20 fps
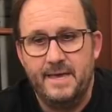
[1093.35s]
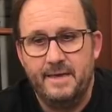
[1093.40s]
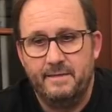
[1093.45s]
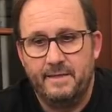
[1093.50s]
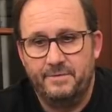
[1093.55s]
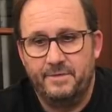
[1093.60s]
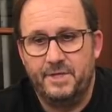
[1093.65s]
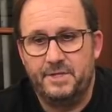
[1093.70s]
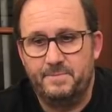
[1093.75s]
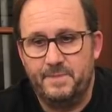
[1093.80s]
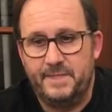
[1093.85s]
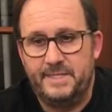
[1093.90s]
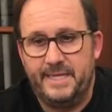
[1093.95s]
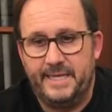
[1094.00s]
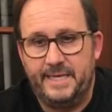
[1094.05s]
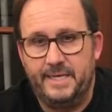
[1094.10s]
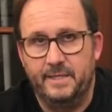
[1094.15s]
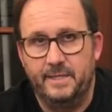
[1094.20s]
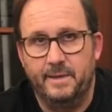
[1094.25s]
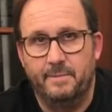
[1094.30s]
that this
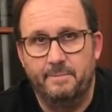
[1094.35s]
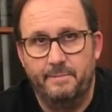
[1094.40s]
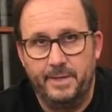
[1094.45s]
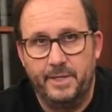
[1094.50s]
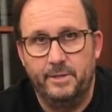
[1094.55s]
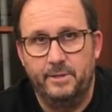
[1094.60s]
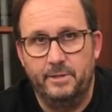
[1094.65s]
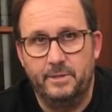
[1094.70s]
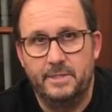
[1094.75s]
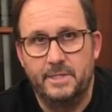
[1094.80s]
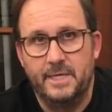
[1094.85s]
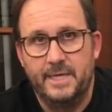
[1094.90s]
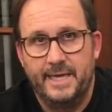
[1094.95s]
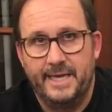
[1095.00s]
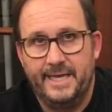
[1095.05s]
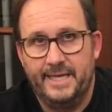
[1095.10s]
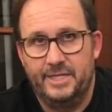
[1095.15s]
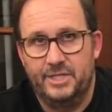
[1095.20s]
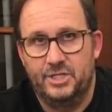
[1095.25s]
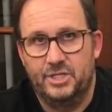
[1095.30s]
particular build
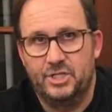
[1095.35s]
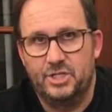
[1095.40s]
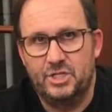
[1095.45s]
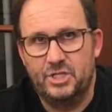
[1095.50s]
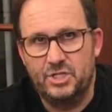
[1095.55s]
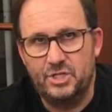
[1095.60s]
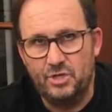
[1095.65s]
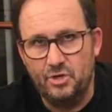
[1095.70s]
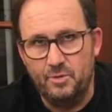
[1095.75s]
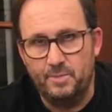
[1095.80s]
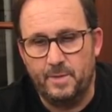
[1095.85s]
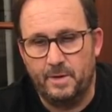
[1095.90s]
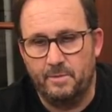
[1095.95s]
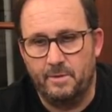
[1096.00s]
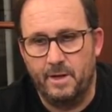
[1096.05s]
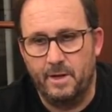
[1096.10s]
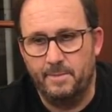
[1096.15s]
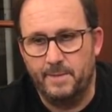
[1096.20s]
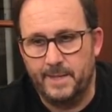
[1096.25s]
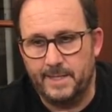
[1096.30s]
is super
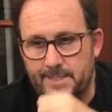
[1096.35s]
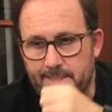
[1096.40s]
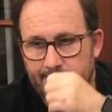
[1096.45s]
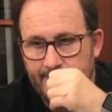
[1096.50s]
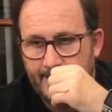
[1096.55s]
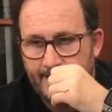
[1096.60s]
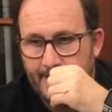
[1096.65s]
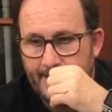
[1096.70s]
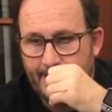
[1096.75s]
robust.